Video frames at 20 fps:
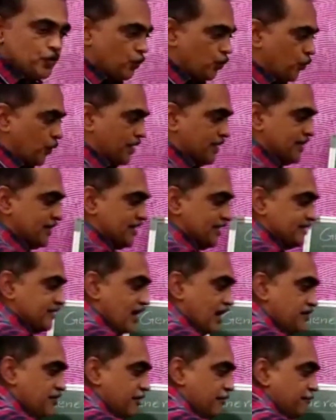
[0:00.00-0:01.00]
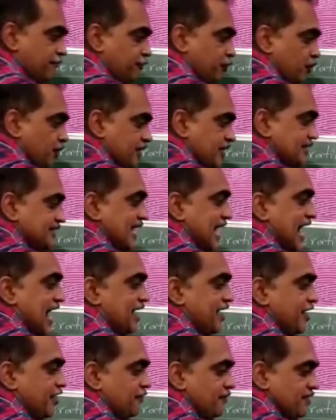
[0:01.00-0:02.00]
When this f2 is
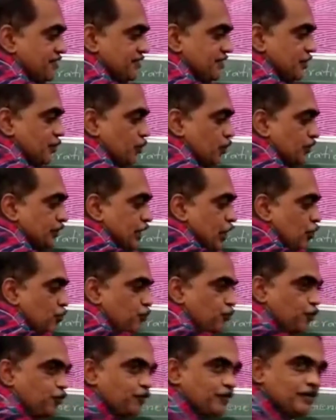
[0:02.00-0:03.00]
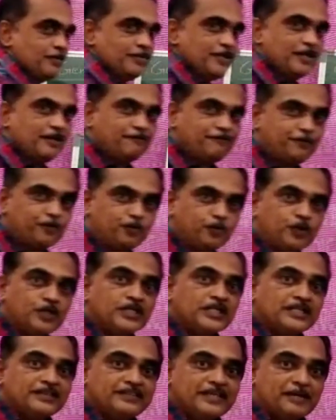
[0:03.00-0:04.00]
added with 0, the output will be f2.
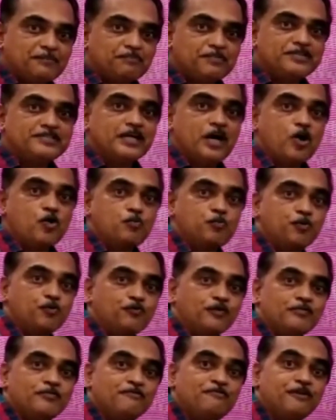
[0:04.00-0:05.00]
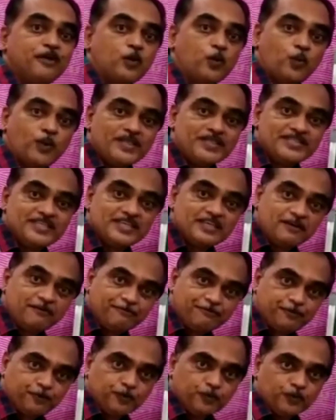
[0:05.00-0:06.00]
That means output will be frequency
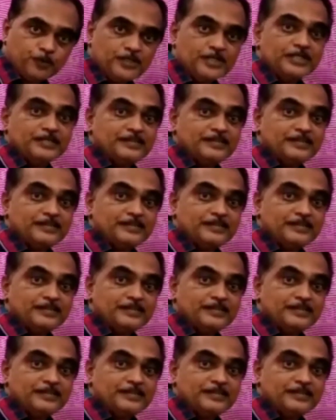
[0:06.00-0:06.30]
f2.